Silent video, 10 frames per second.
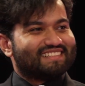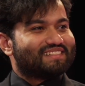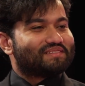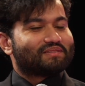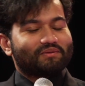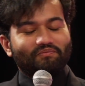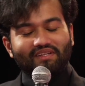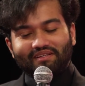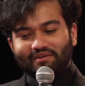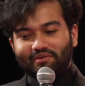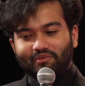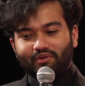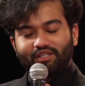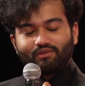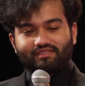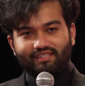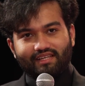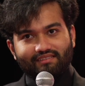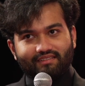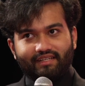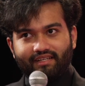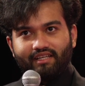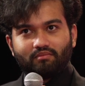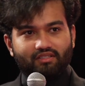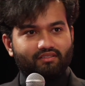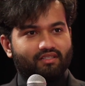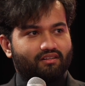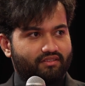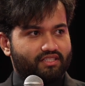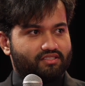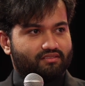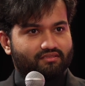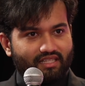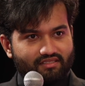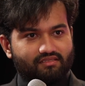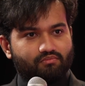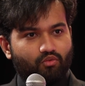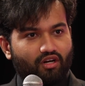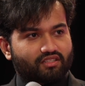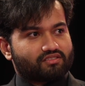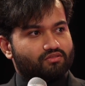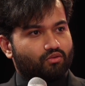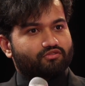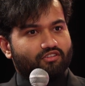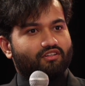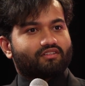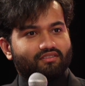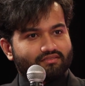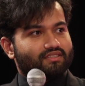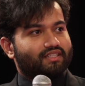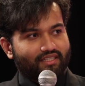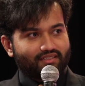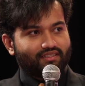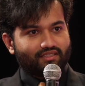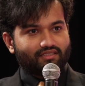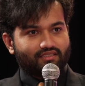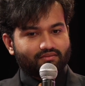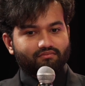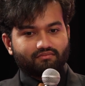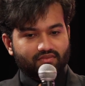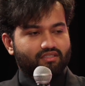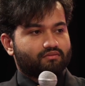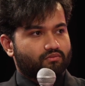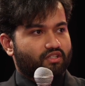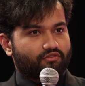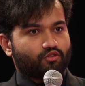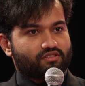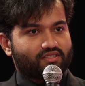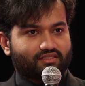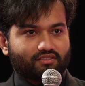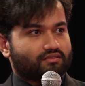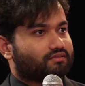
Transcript: So what do you see as an enabler in our region that's brought us so far in the workforce sector?